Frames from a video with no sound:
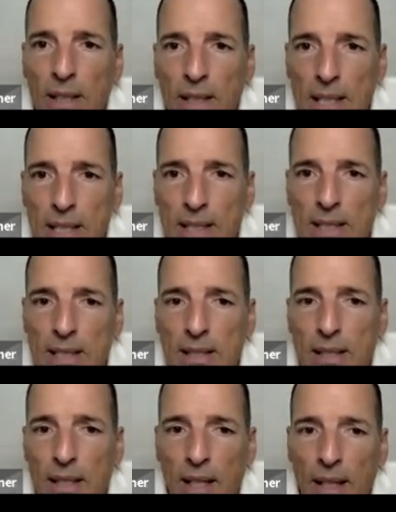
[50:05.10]

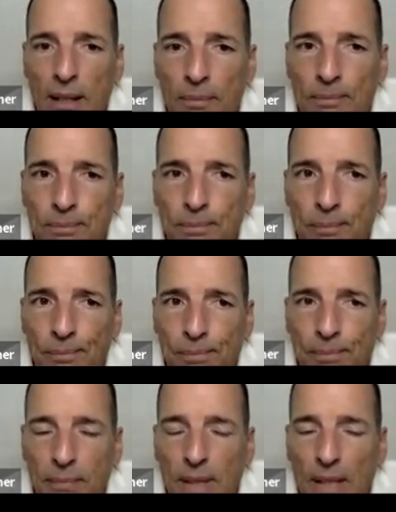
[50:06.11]
is
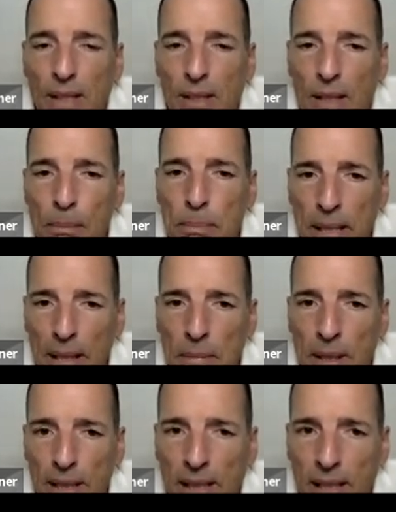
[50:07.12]
a bear
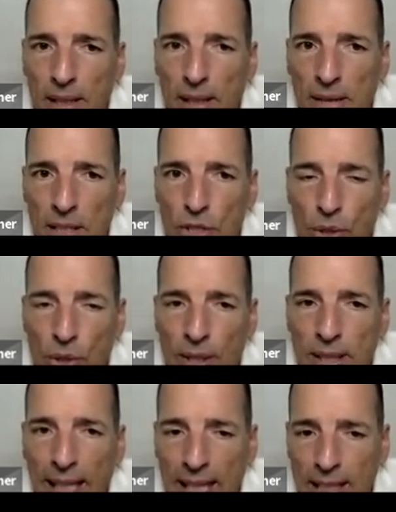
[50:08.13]
market that saw
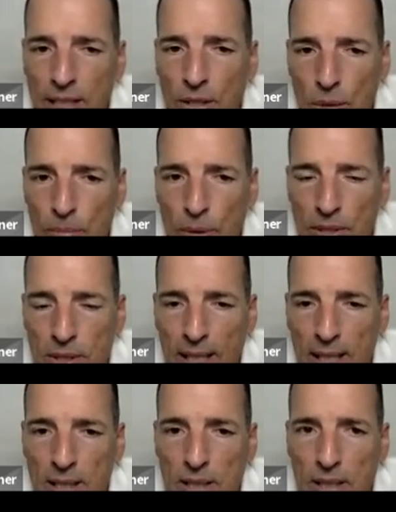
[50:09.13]
an
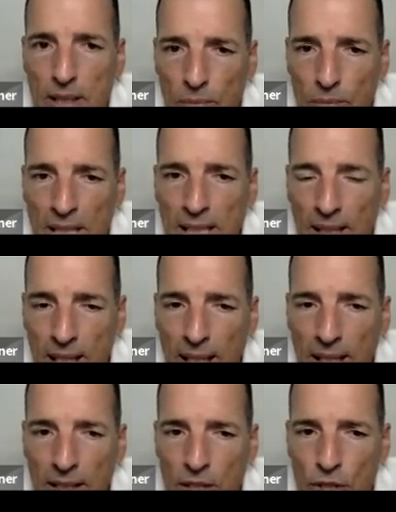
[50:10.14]
82%
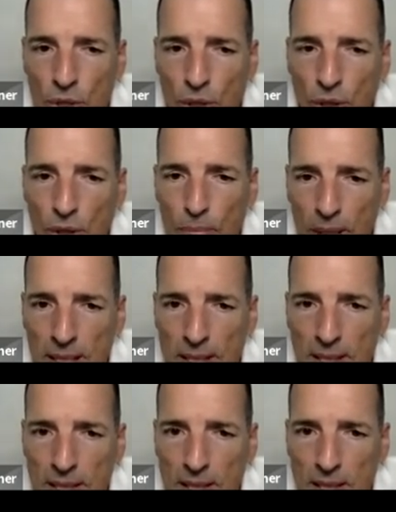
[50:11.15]
decline in stock
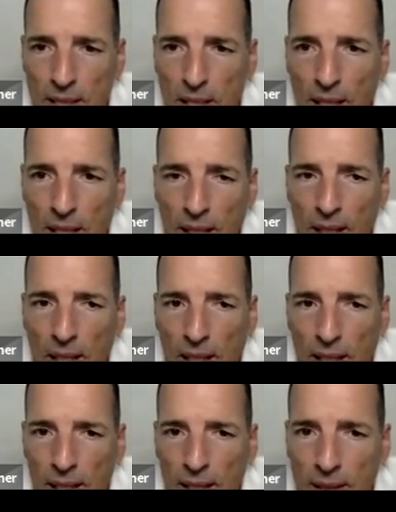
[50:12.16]
prices
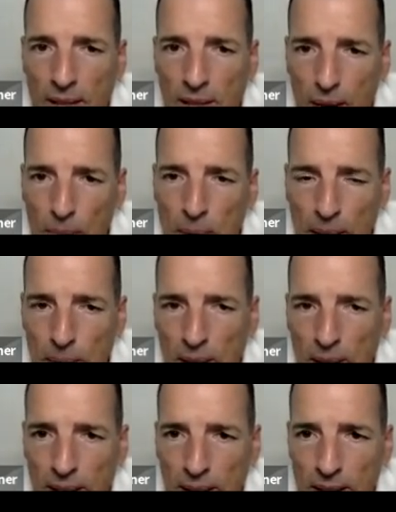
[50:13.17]
and a bear
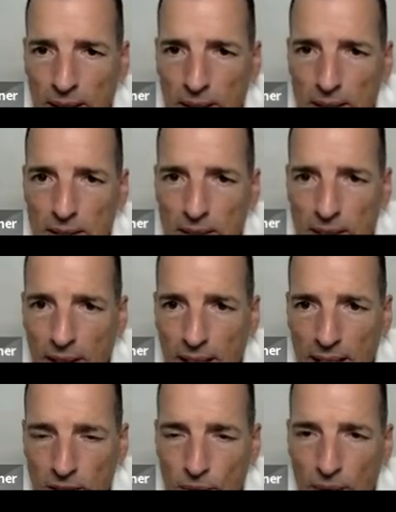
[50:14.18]
market that still
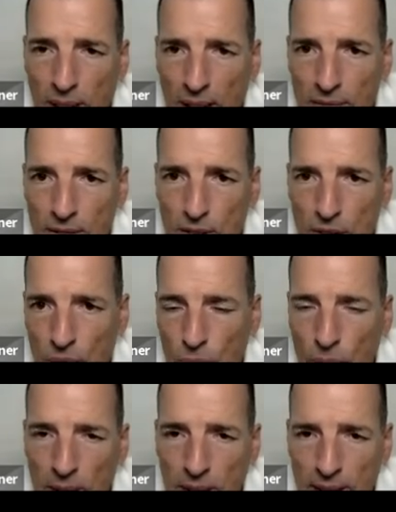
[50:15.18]
hasn't recovered. So
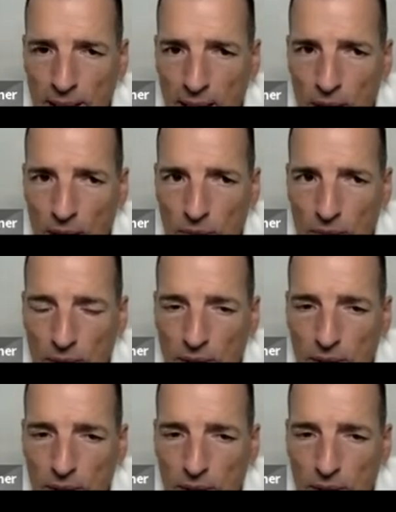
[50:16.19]
we are now